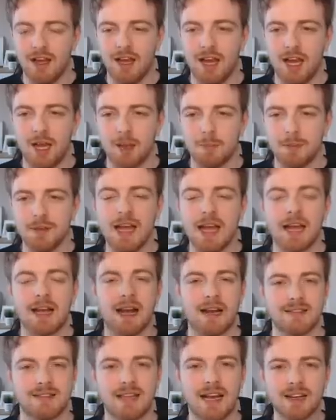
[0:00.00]
But yeah,
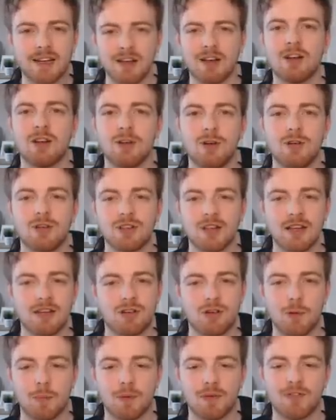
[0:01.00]
guys, that concludes
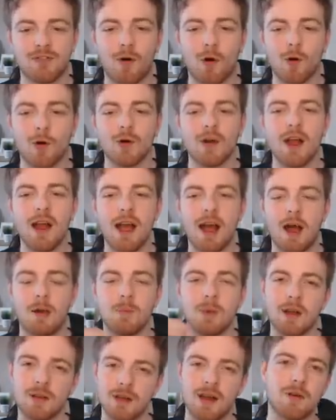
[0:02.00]
glitch number 4,
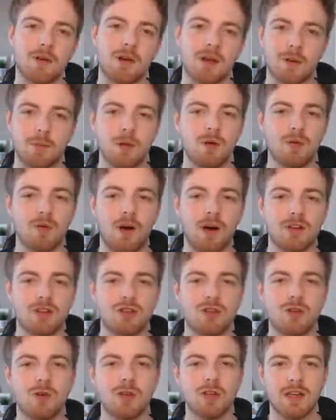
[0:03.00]
and we are now going to move on
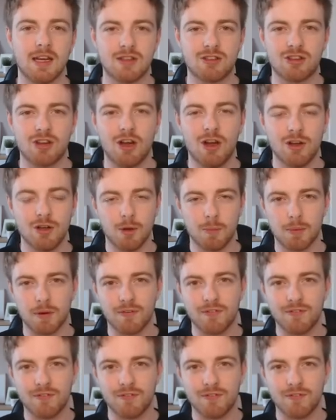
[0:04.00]
to glitch number